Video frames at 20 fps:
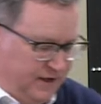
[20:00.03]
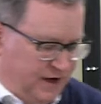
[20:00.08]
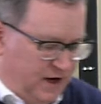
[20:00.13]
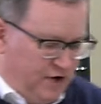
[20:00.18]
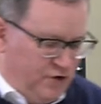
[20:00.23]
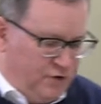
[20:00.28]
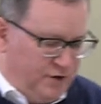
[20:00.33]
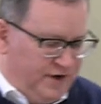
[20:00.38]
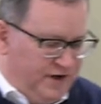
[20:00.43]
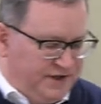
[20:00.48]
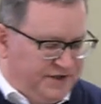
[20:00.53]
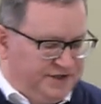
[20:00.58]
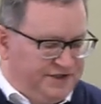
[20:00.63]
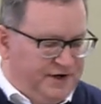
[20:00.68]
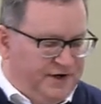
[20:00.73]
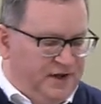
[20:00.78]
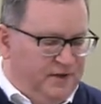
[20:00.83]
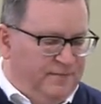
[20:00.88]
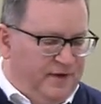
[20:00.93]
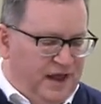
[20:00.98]
Concordia
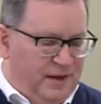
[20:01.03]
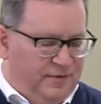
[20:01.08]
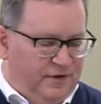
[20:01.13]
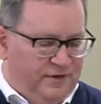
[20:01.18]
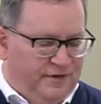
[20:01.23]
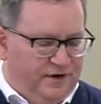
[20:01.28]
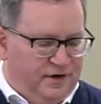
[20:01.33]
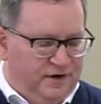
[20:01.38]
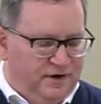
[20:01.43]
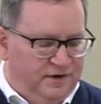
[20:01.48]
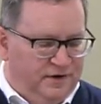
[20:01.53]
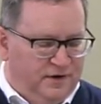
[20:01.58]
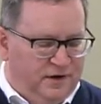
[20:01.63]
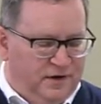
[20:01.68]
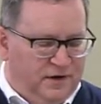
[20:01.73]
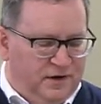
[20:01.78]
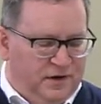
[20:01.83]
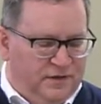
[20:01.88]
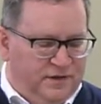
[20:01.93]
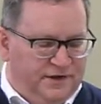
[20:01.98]
Study Bible,
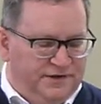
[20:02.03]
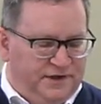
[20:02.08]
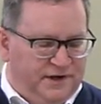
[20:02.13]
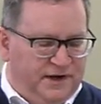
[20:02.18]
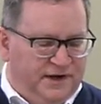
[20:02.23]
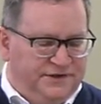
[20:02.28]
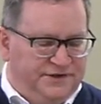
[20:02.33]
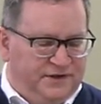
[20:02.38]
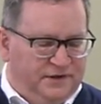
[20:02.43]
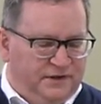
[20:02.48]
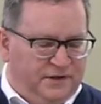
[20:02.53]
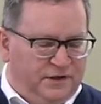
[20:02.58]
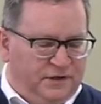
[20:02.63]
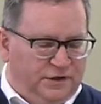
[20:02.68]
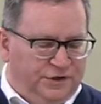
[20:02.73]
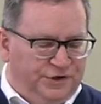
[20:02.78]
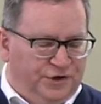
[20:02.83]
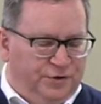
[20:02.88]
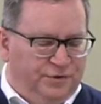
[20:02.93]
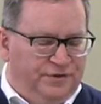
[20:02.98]
there's a nice
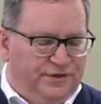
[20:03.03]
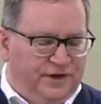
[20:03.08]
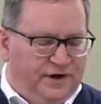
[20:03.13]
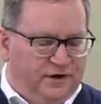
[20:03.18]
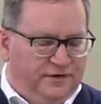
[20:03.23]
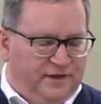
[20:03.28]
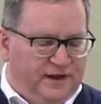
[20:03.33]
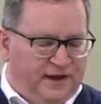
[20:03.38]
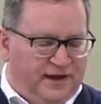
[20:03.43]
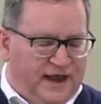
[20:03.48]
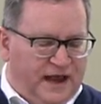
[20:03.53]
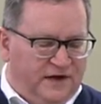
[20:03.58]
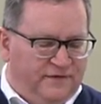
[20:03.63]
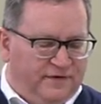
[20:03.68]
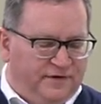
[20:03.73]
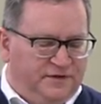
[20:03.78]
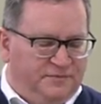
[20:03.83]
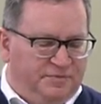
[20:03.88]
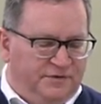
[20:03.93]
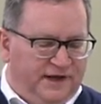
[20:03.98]
little note there that kind
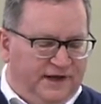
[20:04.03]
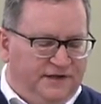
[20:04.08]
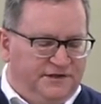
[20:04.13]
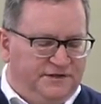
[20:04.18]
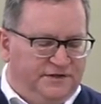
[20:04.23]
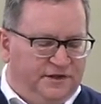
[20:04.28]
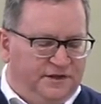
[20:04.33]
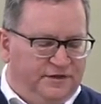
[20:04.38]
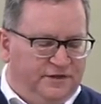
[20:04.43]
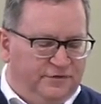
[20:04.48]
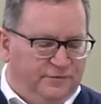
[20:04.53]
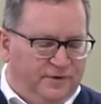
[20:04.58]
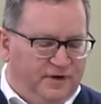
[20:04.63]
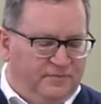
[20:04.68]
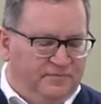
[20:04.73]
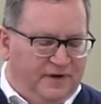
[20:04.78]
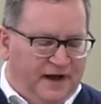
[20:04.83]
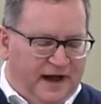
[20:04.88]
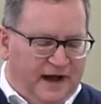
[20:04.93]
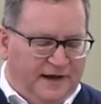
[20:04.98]
of explains the
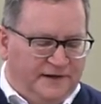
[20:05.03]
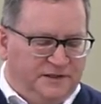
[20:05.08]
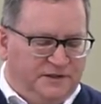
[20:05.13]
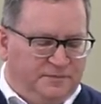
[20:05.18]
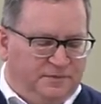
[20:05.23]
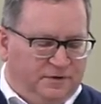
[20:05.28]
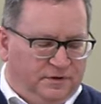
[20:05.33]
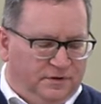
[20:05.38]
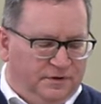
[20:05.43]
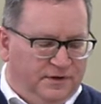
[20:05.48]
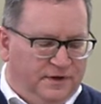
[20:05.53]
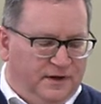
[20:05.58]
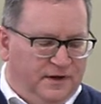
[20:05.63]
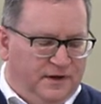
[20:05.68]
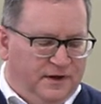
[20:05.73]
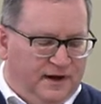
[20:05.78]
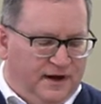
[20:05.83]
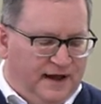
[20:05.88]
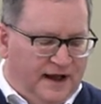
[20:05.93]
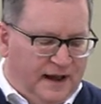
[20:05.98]
three possible
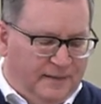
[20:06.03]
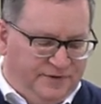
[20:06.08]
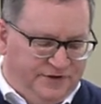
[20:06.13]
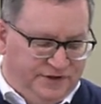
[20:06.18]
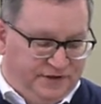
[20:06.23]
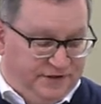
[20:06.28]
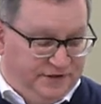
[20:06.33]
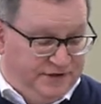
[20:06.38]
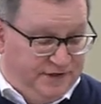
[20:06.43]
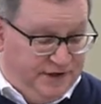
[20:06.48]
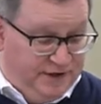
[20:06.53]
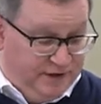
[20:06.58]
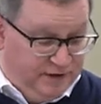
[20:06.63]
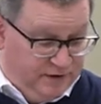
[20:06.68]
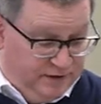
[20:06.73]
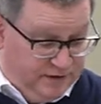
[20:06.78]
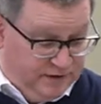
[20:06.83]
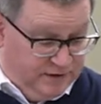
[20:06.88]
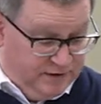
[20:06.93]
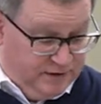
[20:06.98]
options
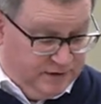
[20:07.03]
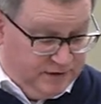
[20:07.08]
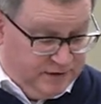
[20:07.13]
here.